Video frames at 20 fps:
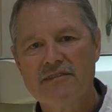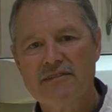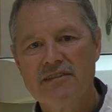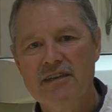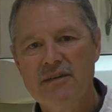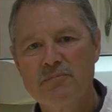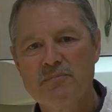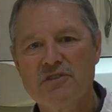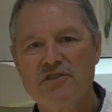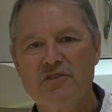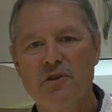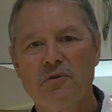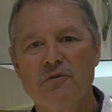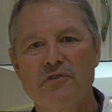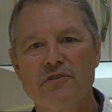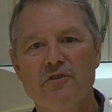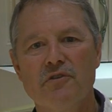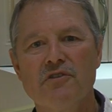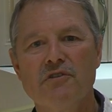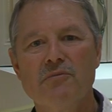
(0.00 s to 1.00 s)
the tips,
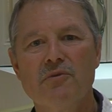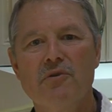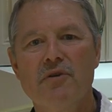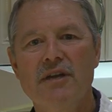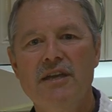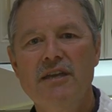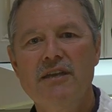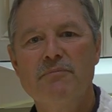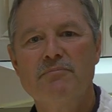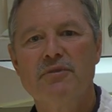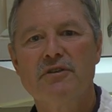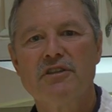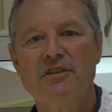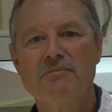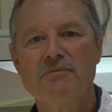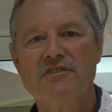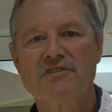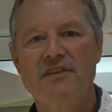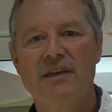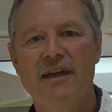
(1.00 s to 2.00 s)
don't throw them away, put
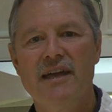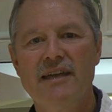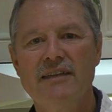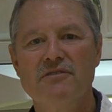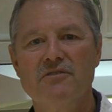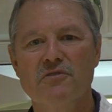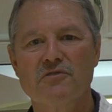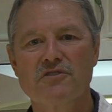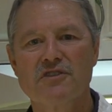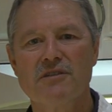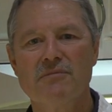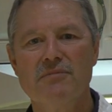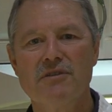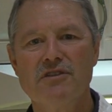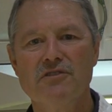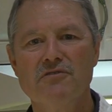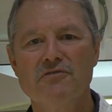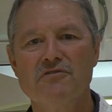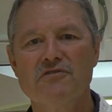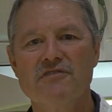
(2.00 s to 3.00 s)
them aside. Those can be
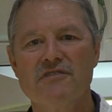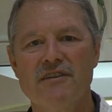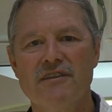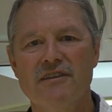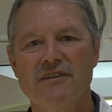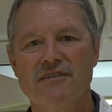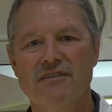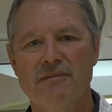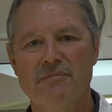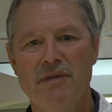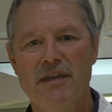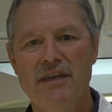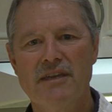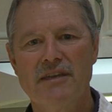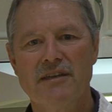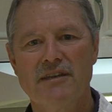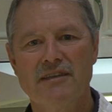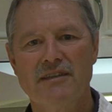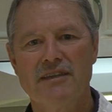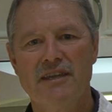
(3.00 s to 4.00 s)
used to
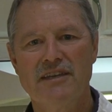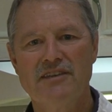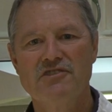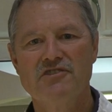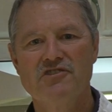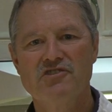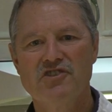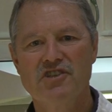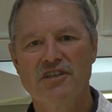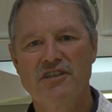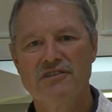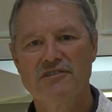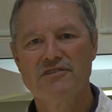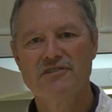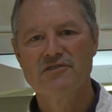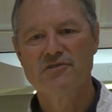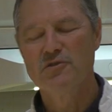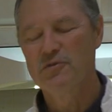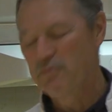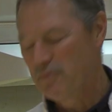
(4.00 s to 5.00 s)
make nice chicken
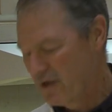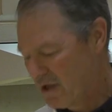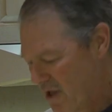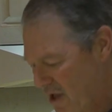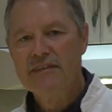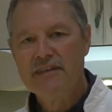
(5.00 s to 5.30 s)
soup.